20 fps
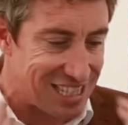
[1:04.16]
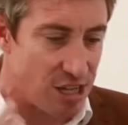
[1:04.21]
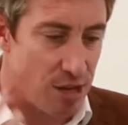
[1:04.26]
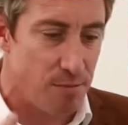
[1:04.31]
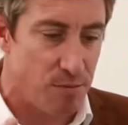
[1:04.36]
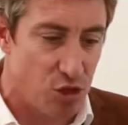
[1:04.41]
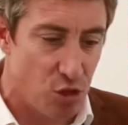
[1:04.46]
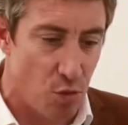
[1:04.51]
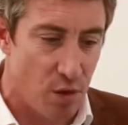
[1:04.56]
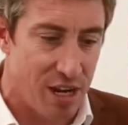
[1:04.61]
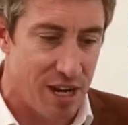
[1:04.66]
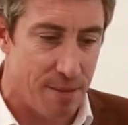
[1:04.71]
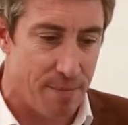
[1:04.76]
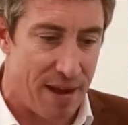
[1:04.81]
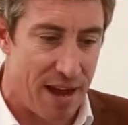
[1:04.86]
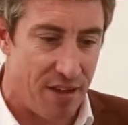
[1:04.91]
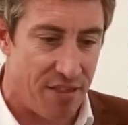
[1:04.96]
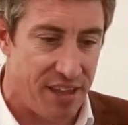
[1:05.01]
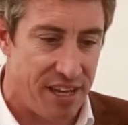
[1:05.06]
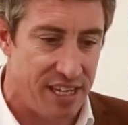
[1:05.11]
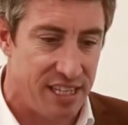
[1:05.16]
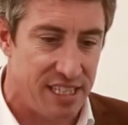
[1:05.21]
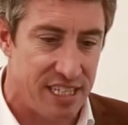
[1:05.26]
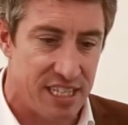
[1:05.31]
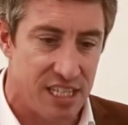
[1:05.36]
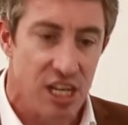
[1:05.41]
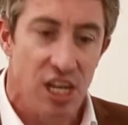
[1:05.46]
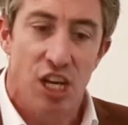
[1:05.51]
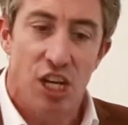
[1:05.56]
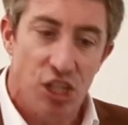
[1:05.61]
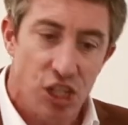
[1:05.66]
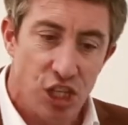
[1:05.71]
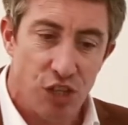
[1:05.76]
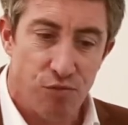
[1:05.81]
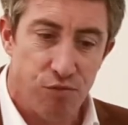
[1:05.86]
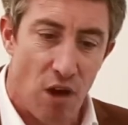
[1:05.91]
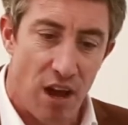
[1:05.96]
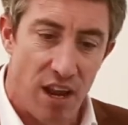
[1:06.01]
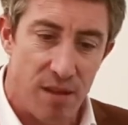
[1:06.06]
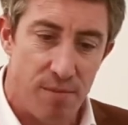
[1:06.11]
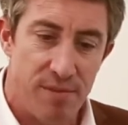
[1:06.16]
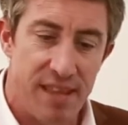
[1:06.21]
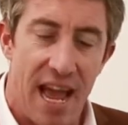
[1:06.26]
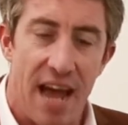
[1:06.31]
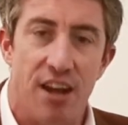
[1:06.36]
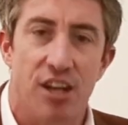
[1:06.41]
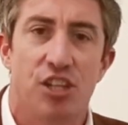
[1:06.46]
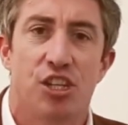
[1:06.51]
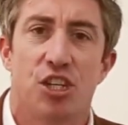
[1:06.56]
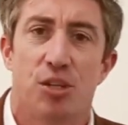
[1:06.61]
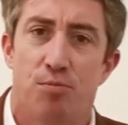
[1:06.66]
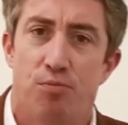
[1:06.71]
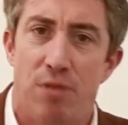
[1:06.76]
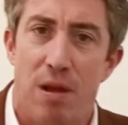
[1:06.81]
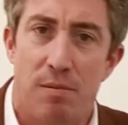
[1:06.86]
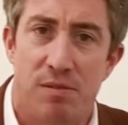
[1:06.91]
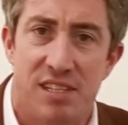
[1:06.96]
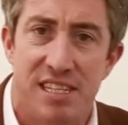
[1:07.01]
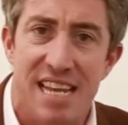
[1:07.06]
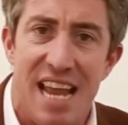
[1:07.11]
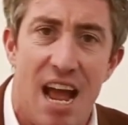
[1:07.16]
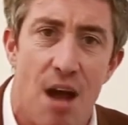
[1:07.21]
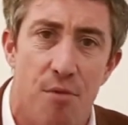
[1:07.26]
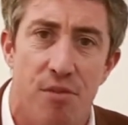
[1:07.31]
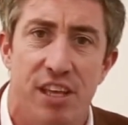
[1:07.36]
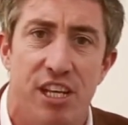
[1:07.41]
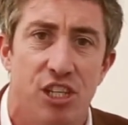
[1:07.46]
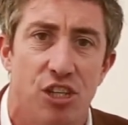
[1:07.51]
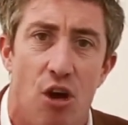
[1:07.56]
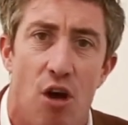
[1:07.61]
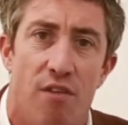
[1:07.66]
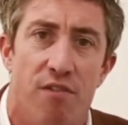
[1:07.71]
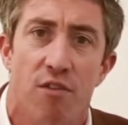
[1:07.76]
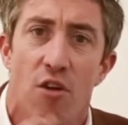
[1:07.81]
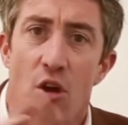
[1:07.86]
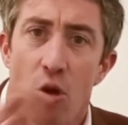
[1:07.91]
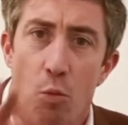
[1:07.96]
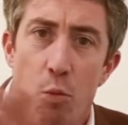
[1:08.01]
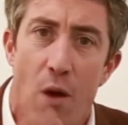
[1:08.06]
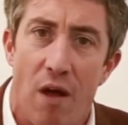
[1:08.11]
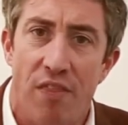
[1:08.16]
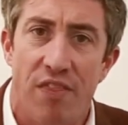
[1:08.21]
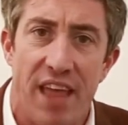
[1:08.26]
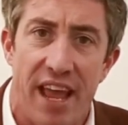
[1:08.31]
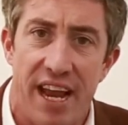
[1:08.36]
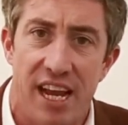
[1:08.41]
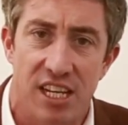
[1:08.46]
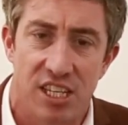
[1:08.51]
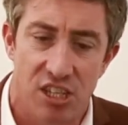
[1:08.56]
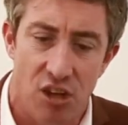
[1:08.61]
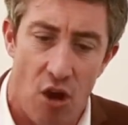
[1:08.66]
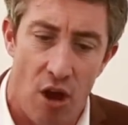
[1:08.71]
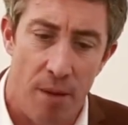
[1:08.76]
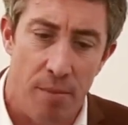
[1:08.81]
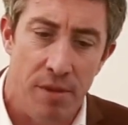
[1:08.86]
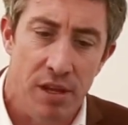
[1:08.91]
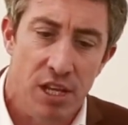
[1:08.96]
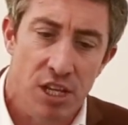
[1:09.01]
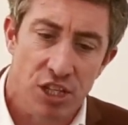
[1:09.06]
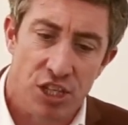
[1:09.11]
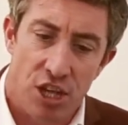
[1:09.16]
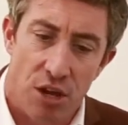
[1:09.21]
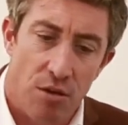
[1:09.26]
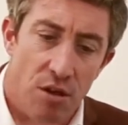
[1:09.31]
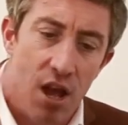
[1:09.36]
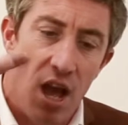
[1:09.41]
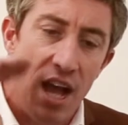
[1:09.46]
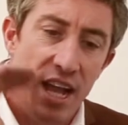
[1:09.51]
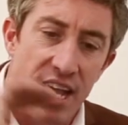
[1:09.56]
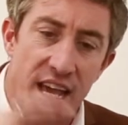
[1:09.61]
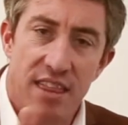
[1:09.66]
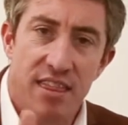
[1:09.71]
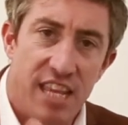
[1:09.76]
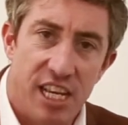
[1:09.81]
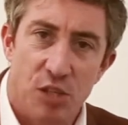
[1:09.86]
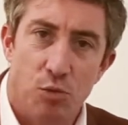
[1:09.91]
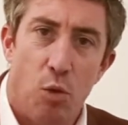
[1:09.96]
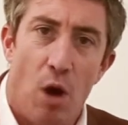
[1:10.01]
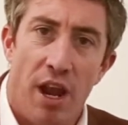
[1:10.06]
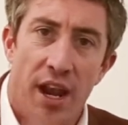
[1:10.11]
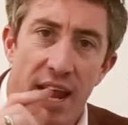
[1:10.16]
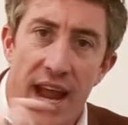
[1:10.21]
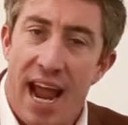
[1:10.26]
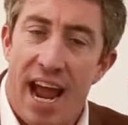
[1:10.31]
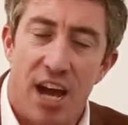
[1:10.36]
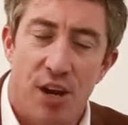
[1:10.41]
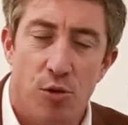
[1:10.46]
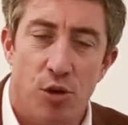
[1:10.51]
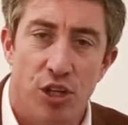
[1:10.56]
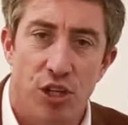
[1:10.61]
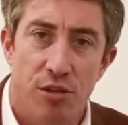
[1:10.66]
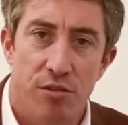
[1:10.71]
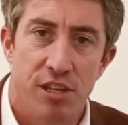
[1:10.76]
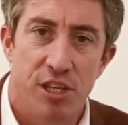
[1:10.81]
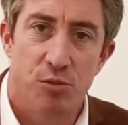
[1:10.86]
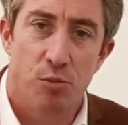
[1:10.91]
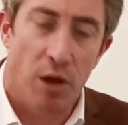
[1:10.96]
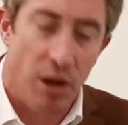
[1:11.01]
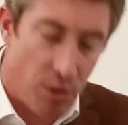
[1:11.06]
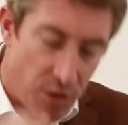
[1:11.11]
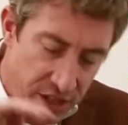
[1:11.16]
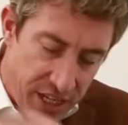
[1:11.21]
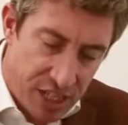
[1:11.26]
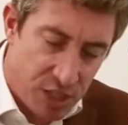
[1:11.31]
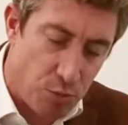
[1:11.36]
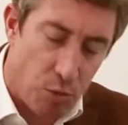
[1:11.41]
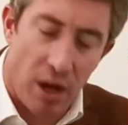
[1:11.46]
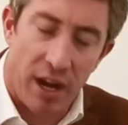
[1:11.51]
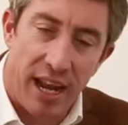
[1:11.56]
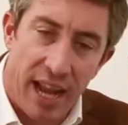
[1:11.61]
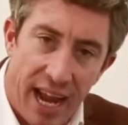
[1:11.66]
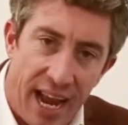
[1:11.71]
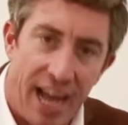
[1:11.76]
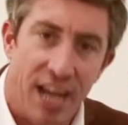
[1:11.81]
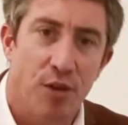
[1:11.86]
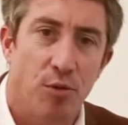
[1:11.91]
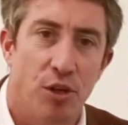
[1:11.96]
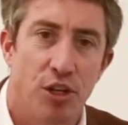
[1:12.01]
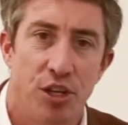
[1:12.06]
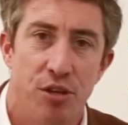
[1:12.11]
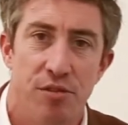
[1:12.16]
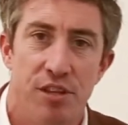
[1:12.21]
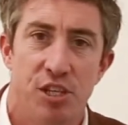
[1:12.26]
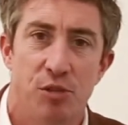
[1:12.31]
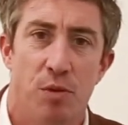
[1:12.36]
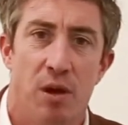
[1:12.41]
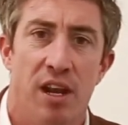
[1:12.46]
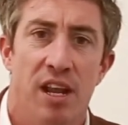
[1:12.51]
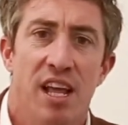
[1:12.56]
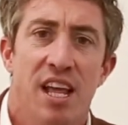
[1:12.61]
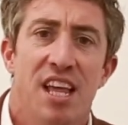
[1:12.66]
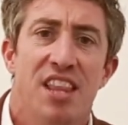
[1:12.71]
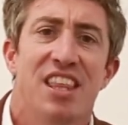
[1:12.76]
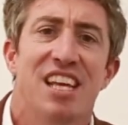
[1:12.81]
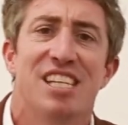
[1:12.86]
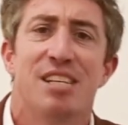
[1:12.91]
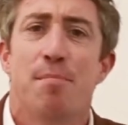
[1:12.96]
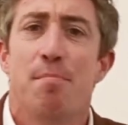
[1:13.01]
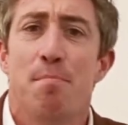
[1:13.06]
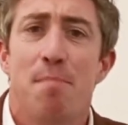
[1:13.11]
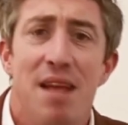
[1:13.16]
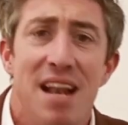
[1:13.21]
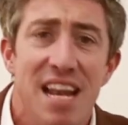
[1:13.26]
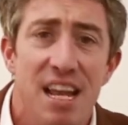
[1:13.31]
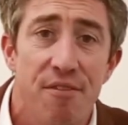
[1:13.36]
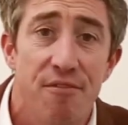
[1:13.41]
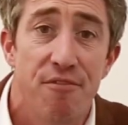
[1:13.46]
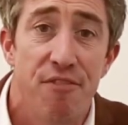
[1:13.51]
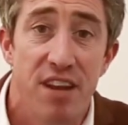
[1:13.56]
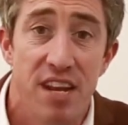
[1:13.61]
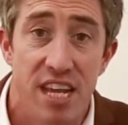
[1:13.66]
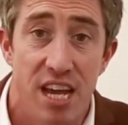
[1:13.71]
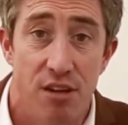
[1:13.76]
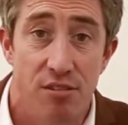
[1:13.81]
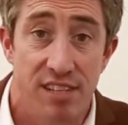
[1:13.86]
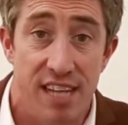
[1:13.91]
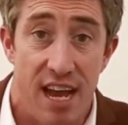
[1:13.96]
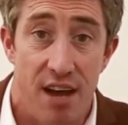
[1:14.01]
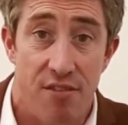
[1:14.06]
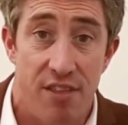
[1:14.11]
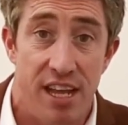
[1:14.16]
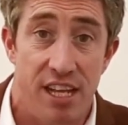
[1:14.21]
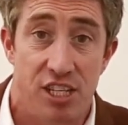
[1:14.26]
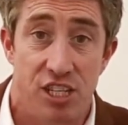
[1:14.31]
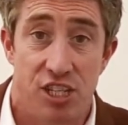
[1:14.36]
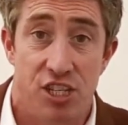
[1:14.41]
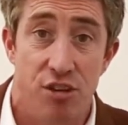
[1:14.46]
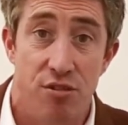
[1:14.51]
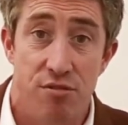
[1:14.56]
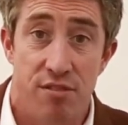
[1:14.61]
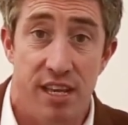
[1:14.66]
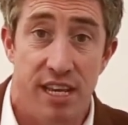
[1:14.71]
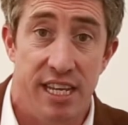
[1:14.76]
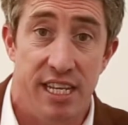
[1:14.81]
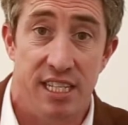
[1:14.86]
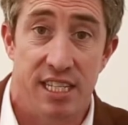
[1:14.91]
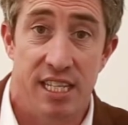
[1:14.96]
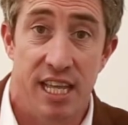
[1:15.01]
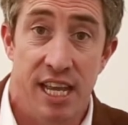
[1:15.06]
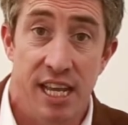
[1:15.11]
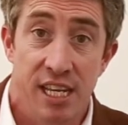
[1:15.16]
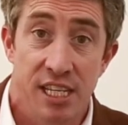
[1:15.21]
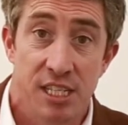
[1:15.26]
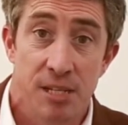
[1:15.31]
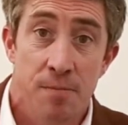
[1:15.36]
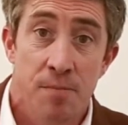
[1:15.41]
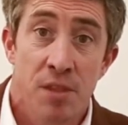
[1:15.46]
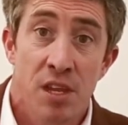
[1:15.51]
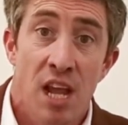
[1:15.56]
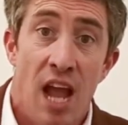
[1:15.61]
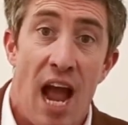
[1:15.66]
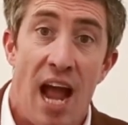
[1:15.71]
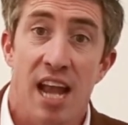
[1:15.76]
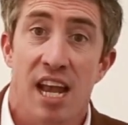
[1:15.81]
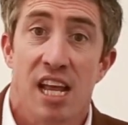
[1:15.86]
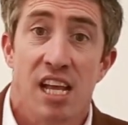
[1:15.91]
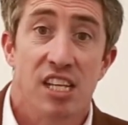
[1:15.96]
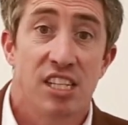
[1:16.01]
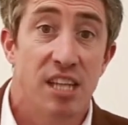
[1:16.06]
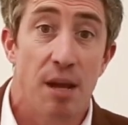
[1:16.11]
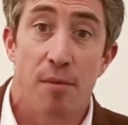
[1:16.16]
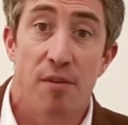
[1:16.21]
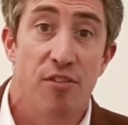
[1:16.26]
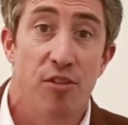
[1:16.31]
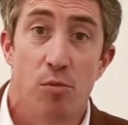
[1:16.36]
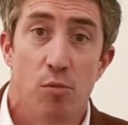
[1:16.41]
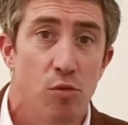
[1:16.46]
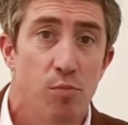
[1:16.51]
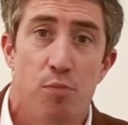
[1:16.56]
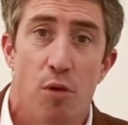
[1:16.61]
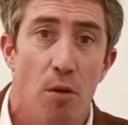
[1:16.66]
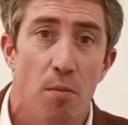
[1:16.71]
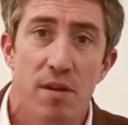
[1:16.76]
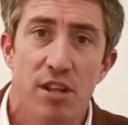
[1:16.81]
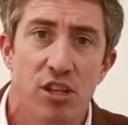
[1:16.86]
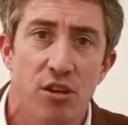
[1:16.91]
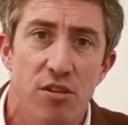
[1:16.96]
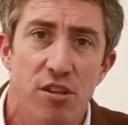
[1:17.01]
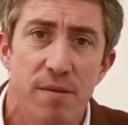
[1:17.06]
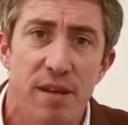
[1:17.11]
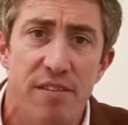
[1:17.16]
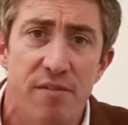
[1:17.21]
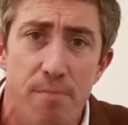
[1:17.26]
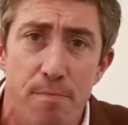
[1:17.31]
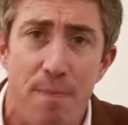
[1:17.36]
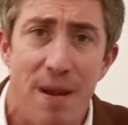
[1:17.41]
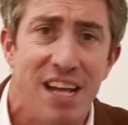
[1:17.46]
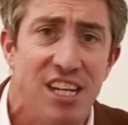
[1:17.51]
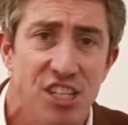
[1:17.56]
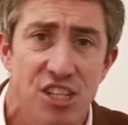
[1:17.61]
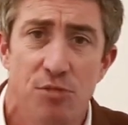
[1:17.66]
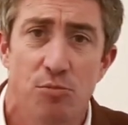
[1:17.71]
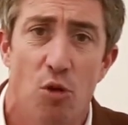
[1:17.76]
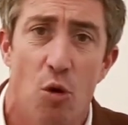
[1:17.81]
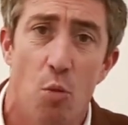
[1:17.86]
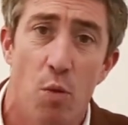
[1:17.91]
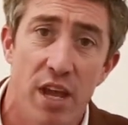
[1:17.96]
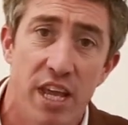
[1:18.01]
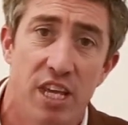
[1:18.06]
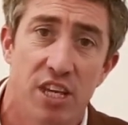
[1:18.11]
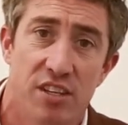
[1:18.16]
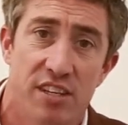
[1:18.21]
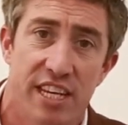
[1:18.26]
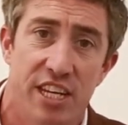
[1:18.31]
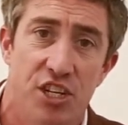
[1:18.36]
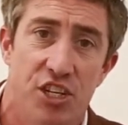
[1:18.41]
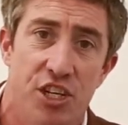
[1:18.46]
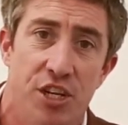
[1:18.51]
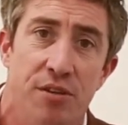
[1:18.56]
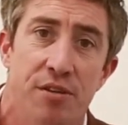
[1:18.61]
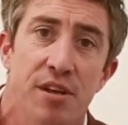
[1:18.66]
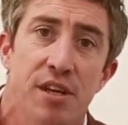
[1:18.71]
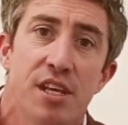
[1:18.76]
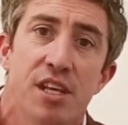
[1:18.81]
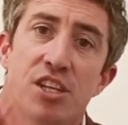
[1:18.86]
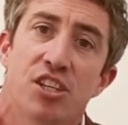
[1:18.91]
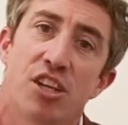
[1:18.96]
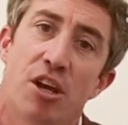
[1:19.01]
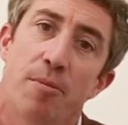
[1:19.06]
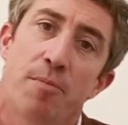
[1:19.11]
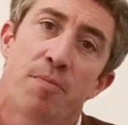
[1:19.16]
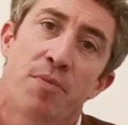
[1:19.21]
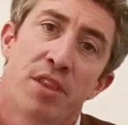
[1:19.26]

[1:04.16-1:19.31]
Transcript: I'm talking about these is just write them down and just perhaps nail these off one day at a time. So, okay, this one, how do I do this one? This one, how do I do this one? There's a million videos out there to do these things, and some of them will probably do them even better than what we could teach you. So,